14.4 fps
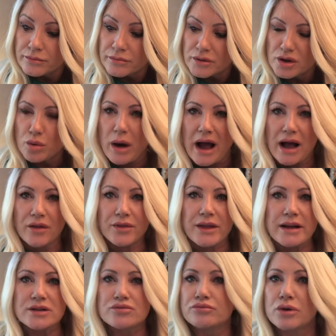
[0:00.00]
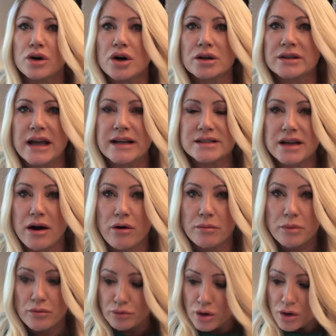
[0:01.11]
The wild things roared their
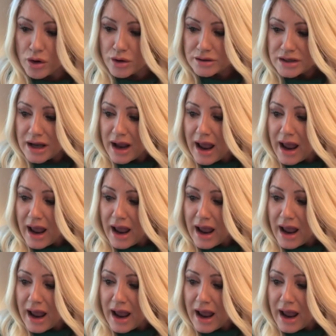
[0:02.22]
terrible roar